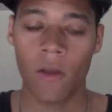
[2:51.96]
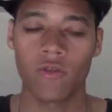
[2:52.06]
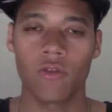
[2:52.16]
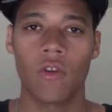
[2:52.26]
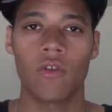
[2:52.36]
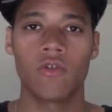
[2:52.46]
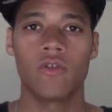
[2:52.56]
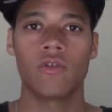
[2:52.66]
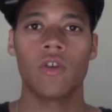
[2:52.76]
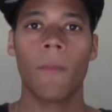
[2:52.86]
So
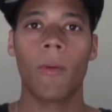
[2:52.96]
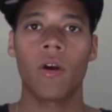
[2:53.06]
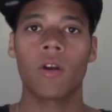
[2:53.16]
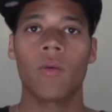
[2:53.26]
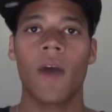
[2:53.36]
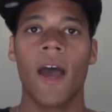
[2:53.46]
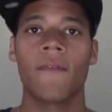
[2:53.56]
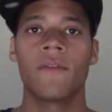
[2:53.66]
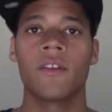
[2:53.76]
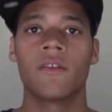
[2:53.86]
your partner will
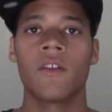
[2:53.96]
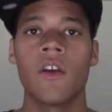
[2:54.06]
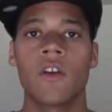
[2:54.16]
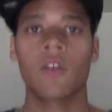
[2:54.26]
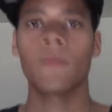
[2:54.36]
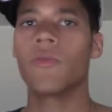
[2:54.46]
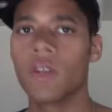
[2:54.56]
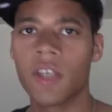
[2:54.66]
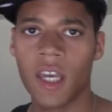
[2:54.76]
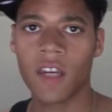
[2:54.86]
have this
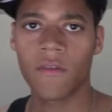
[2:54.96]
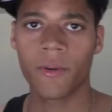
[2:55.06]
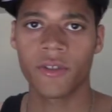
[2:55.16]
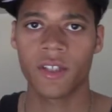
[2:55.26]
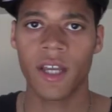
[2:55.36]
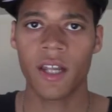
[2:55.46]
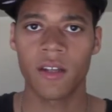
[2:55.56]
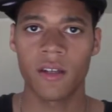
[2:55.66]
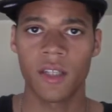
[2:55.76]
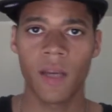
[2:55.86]
communicative
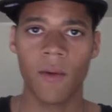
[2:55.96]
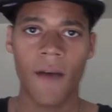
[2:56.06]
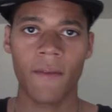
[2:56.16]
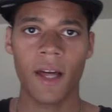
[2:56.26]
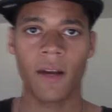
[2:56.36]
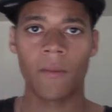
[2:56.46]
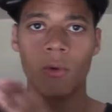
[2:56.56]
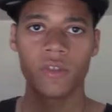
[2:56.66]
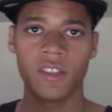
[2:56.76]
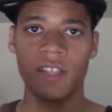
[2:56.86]
personality. They will have a lot of
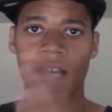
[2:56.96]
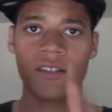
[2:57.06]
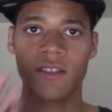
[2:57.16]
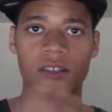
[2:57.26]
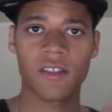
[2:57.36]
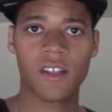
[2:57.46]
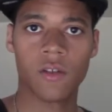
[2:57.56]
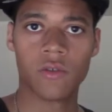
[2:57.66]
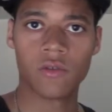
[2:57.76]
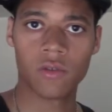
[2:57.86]
multitasking
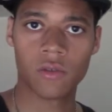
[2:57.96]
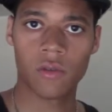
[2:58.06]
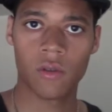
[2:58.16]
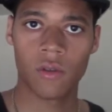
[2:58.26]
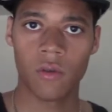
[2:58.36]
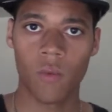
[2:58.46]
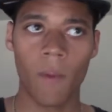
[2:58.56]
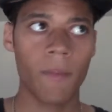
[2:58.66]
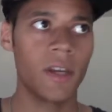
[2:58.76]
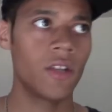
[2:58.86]
skills.
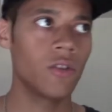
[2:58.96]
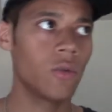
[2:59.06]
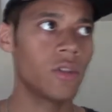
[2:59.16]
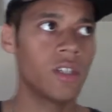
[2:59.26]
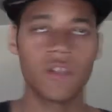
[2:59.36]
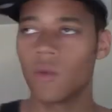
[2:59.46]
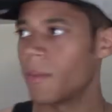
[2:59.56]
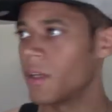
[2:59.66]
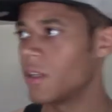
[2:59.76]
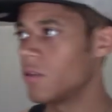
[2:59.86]
One minute they're doing this, one
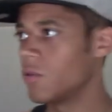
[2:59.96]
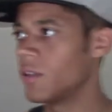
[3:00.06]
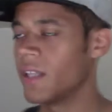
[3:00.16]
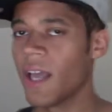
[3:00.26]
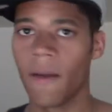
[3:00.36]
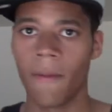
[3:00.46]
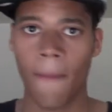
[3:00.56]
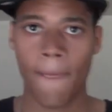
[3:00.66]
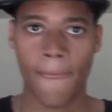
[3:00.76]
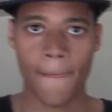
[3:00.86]
minute they're doing that.
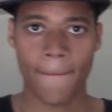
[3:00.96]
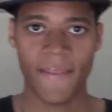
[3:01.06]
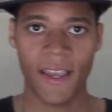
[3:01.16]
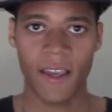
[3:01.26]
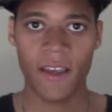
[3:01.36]
Okay,